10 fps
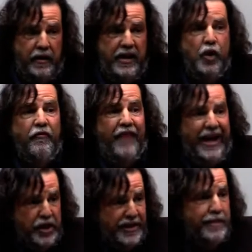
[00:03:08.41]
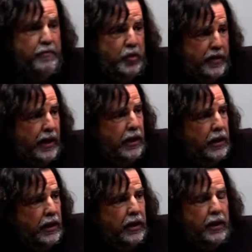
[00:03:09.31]
and neo-fascism
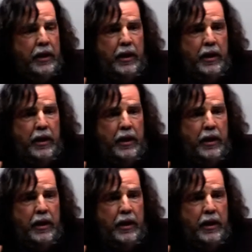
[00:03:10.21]
today,